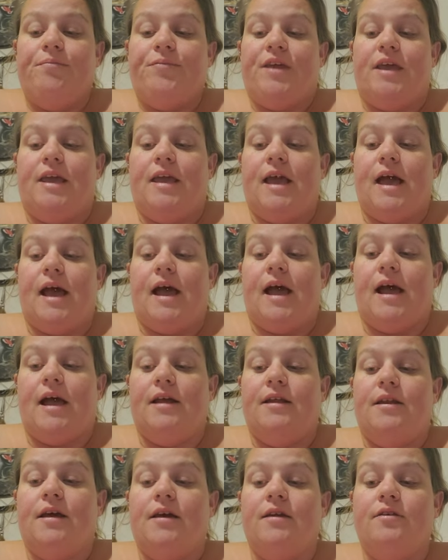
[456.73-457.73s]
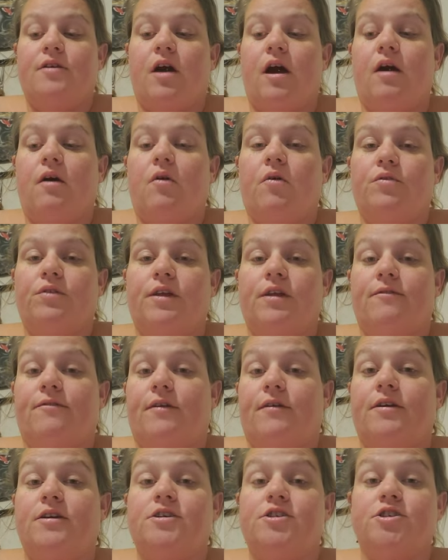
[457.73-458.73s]
he had not only a
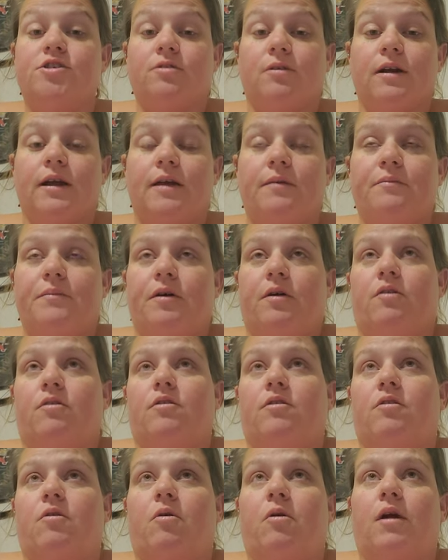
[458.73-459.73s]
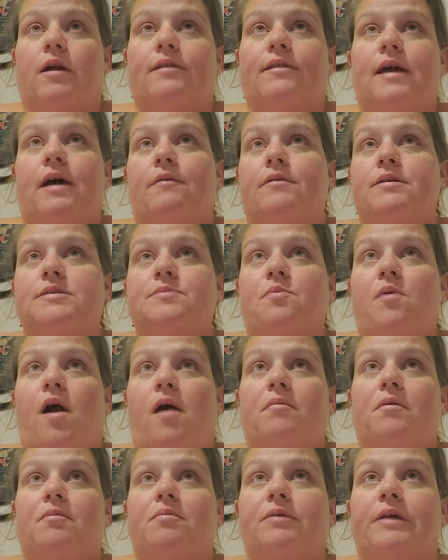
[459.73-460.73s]
very short umbilical cord that was
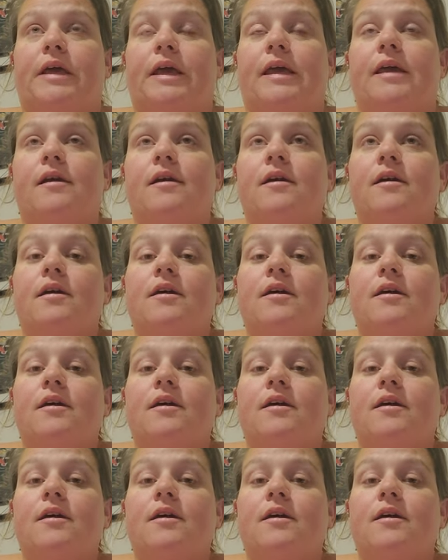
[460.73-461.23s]
probably